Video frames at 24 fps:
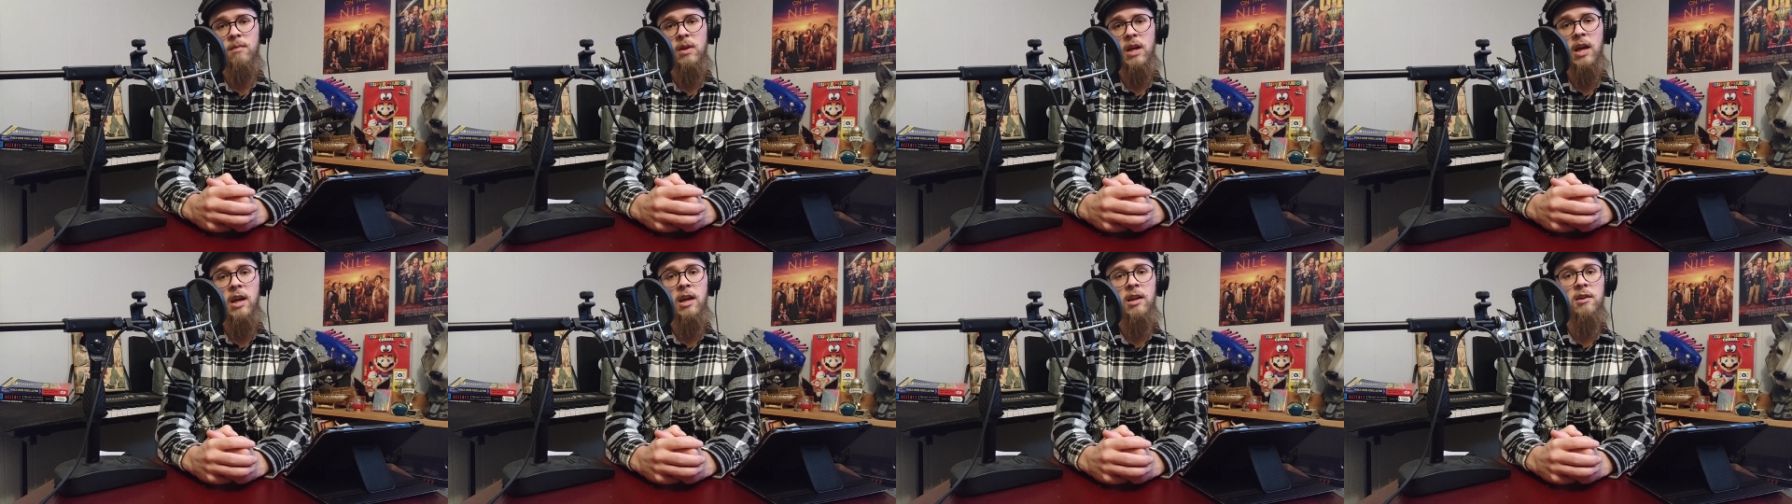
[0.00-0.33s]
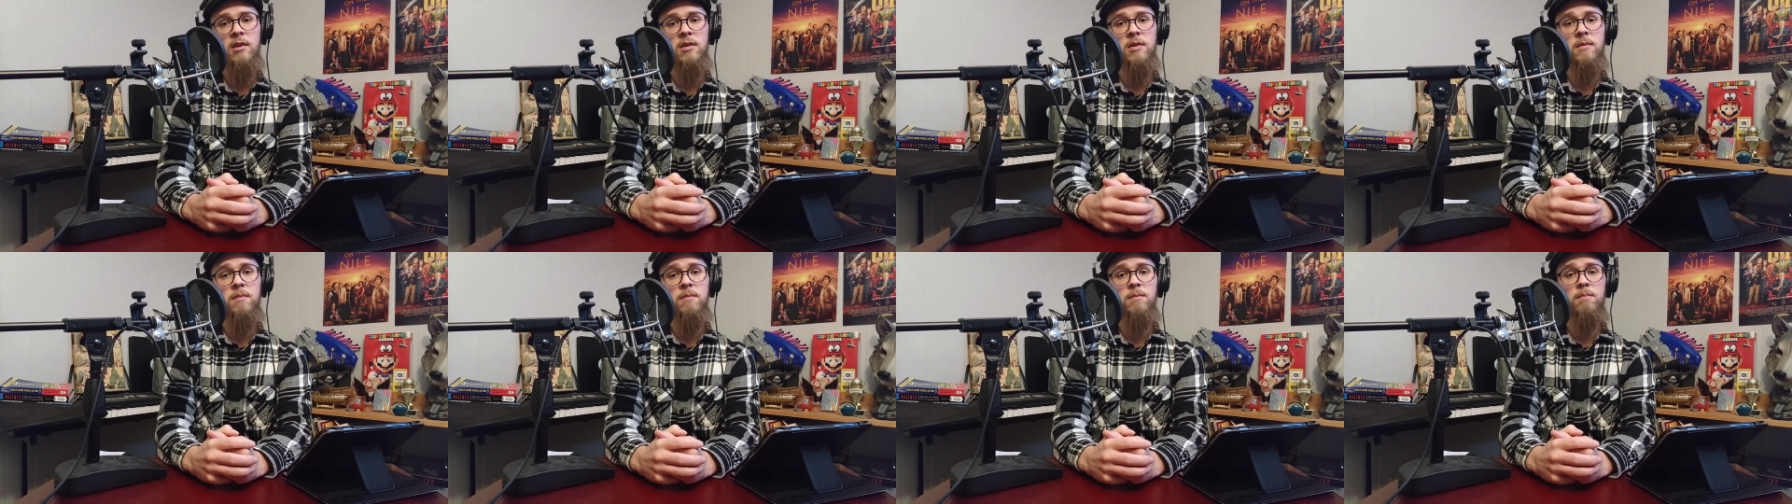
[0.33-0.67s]

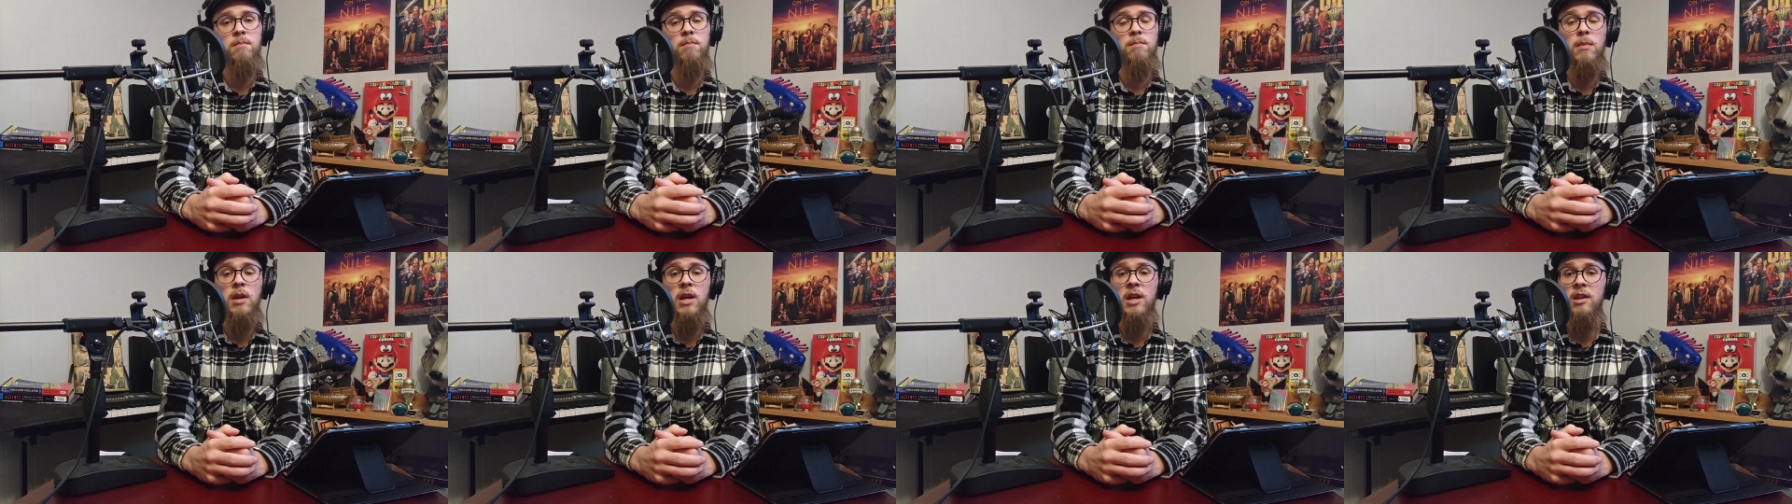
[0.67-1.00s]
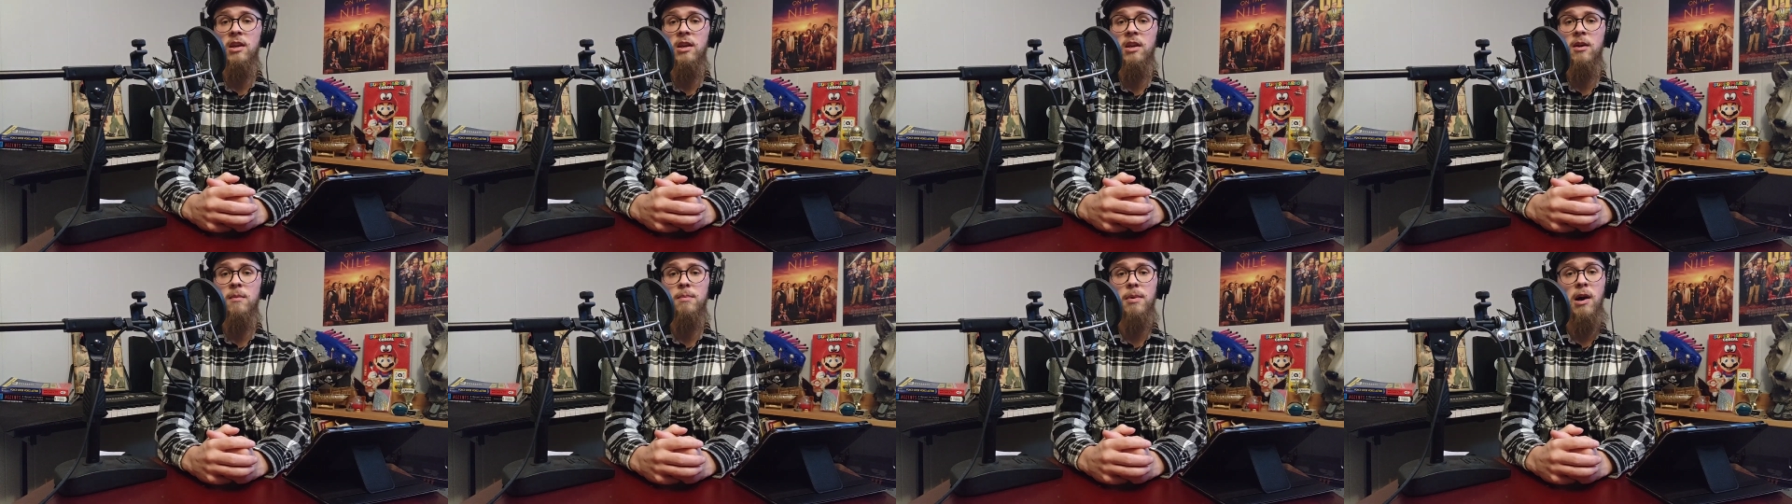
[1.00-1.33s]
And
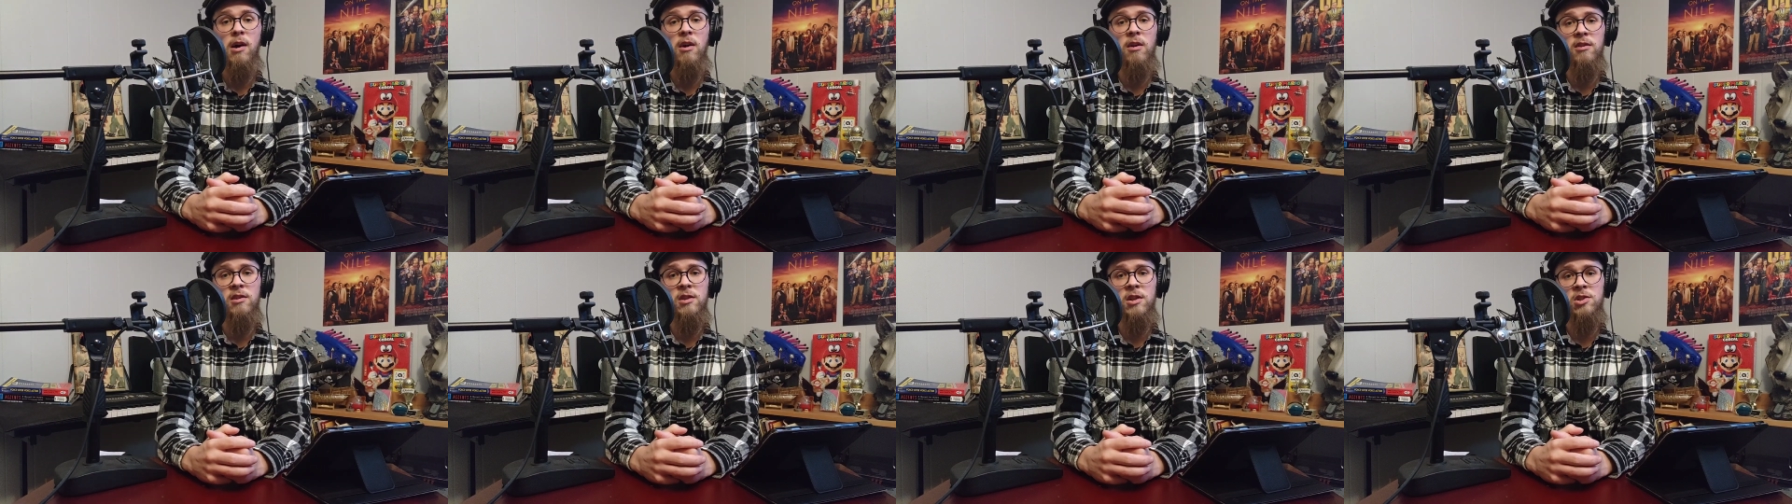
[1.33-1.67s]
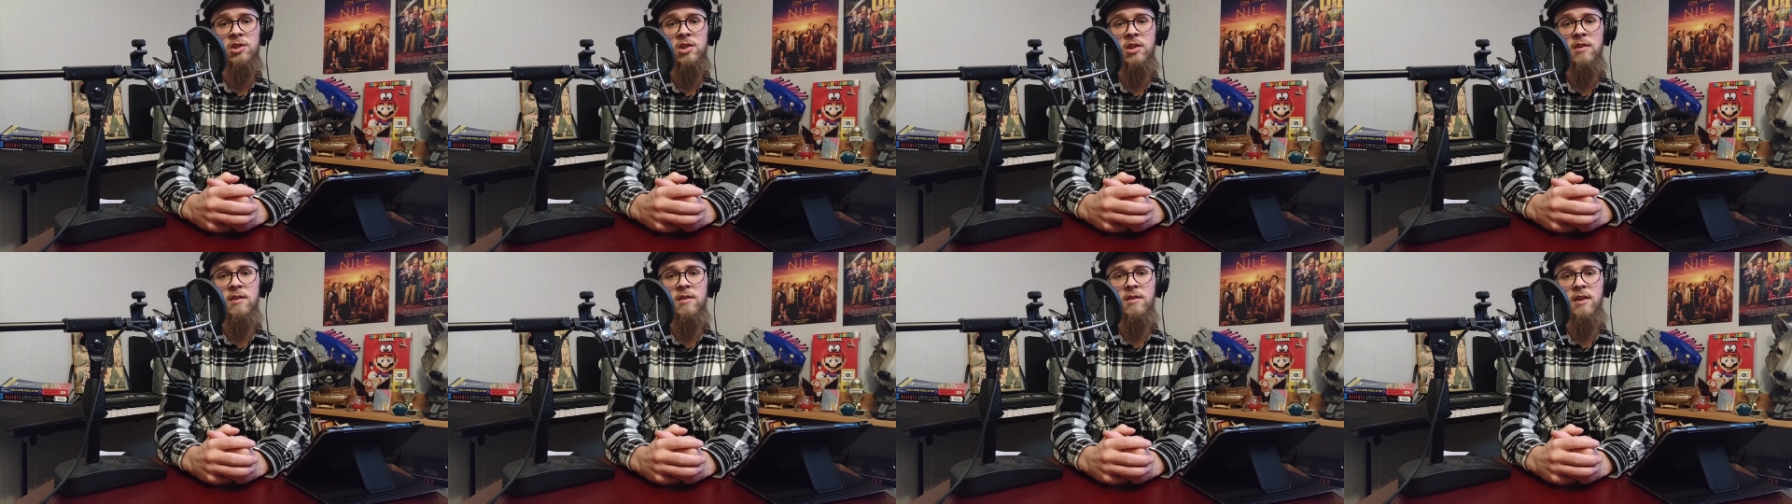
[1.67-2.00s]
media,
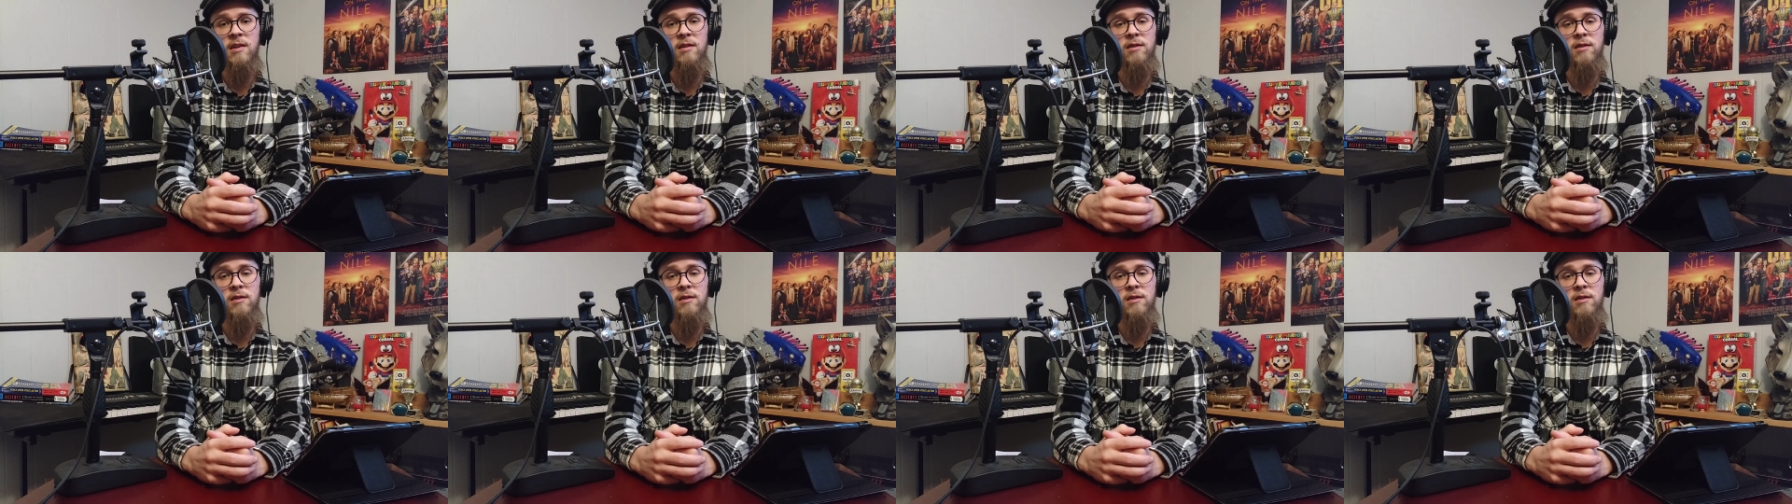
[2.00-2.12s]
politicians,